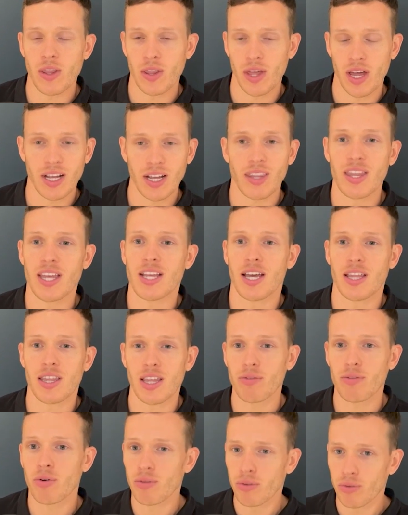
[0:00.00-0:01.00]
that? Can they get
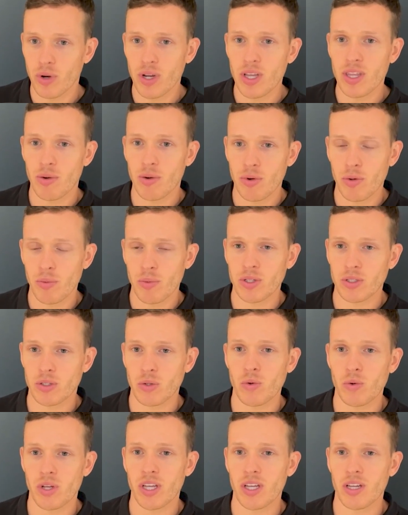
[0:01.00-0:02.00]
that for free, that wellbeing
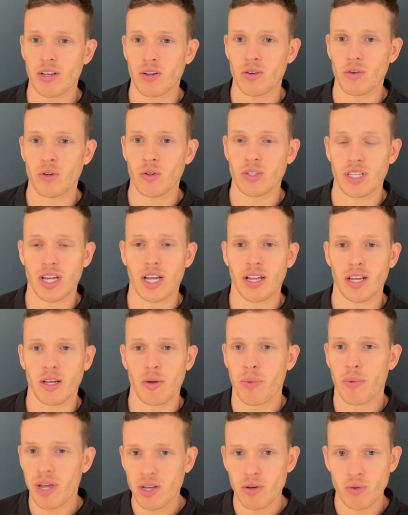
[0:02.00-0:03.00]
toolkit? Or is that like a
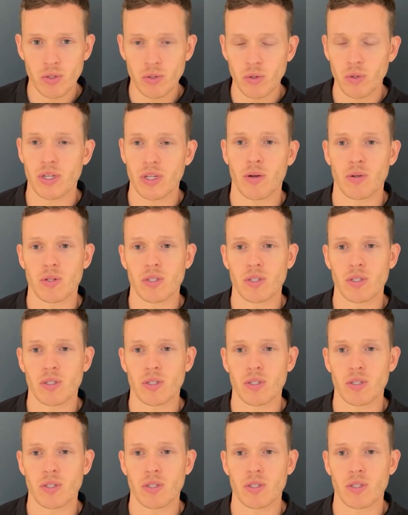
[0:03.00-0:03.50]
paid resource? How does